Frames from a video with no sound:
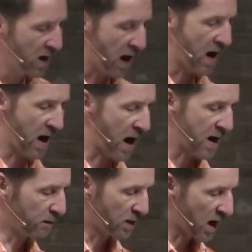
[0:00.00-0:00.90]
I
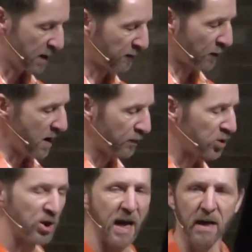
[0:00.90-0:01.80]
am forever
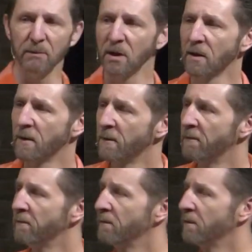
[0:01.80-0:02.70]
shamed. I'm
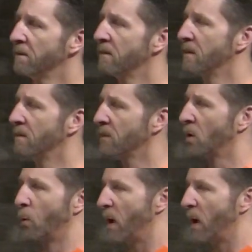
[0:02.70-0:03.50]
going to